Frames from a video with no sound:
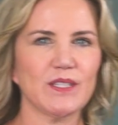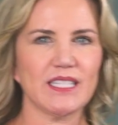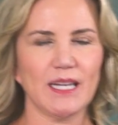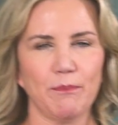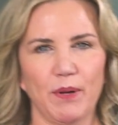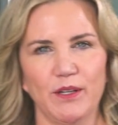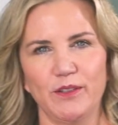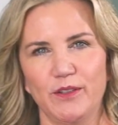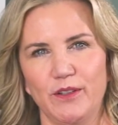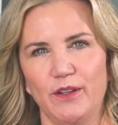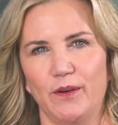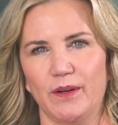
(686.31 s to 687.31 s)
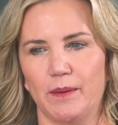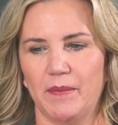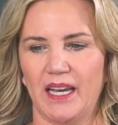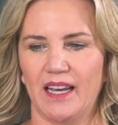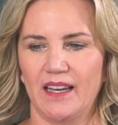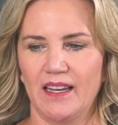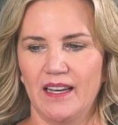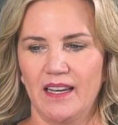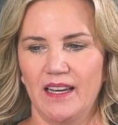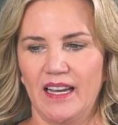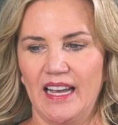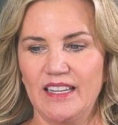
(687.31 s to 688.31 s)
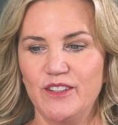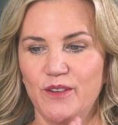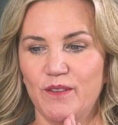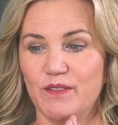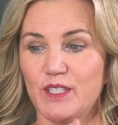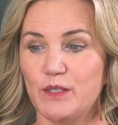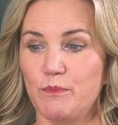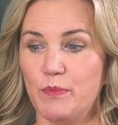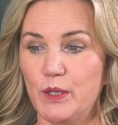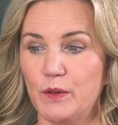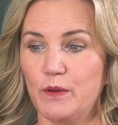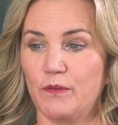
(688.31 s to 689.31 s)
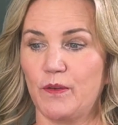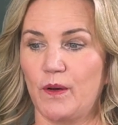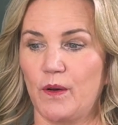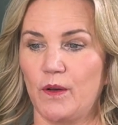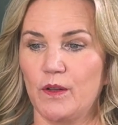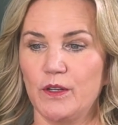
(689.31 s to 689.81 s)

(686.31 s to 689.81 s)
step on your yoga mat and you have this beautiful,